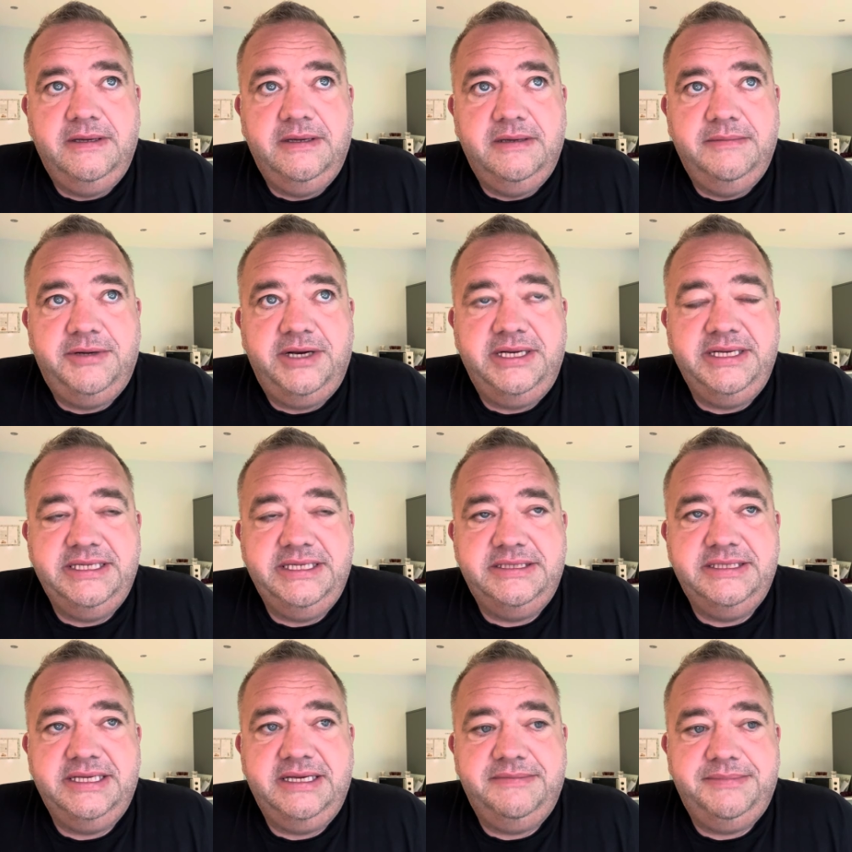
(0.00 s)
But I need
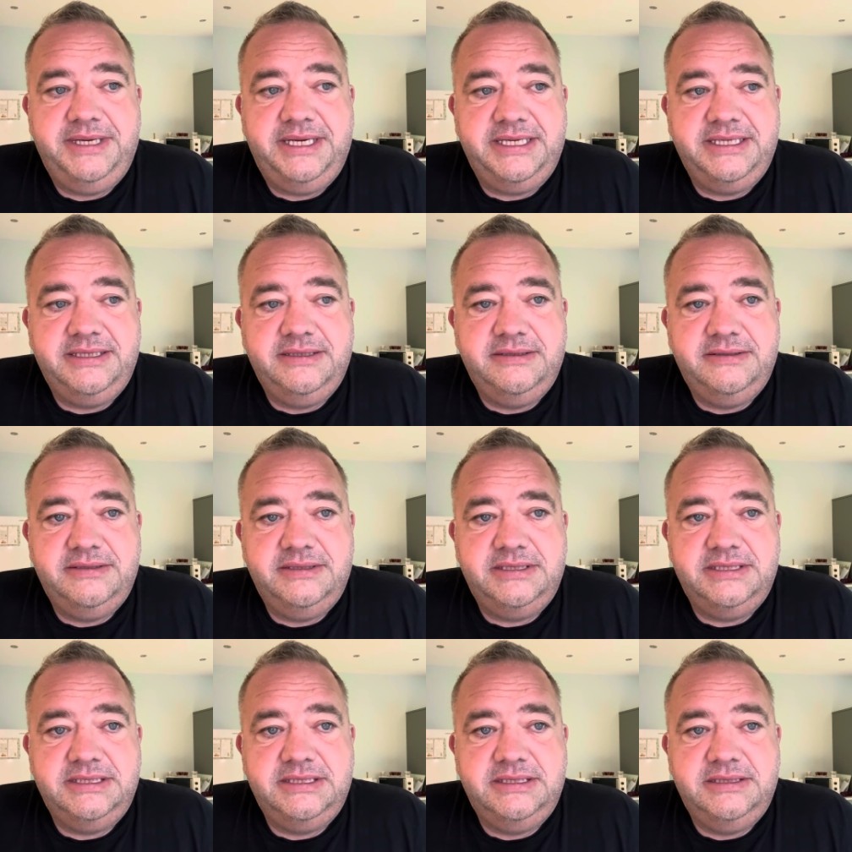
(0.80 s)
to get back
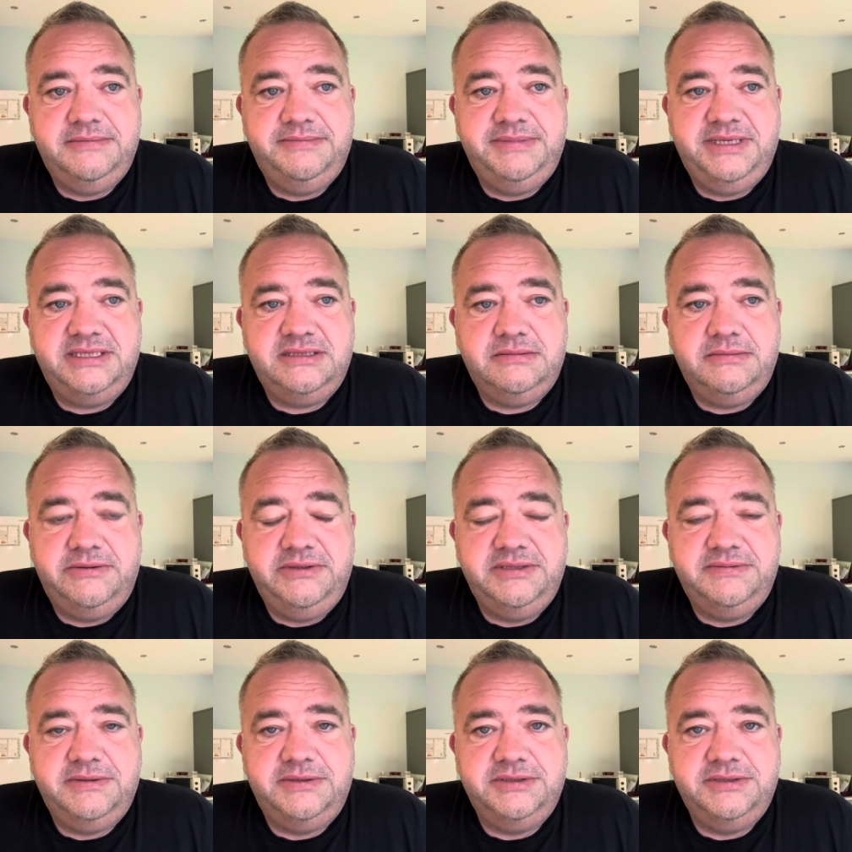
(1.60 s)
and back to my
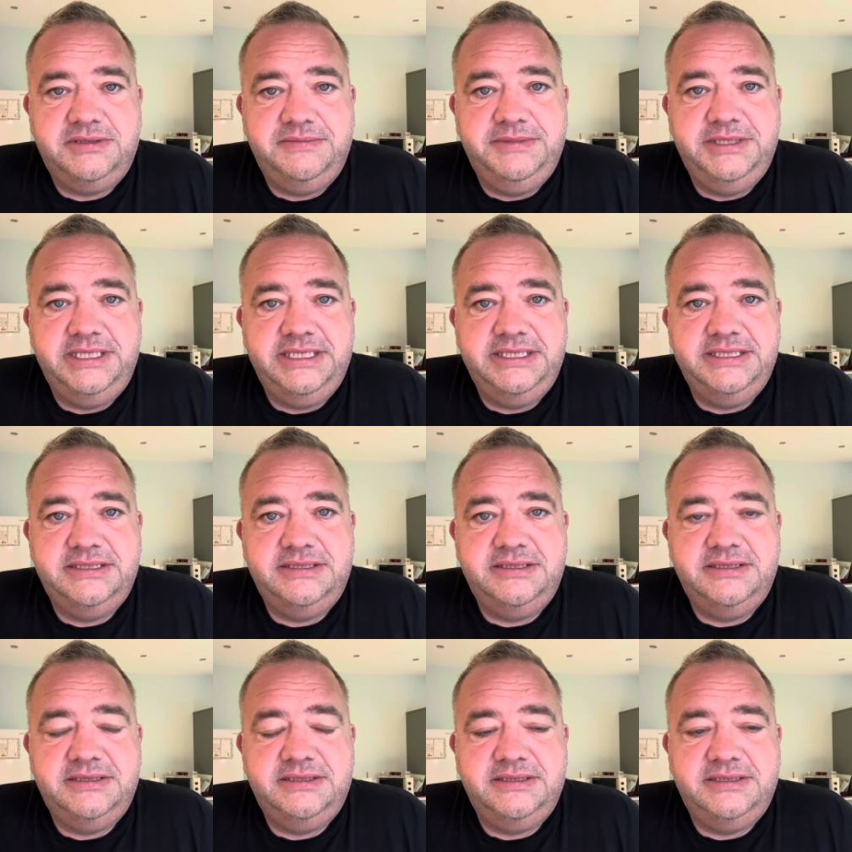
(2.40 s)
responsibilities.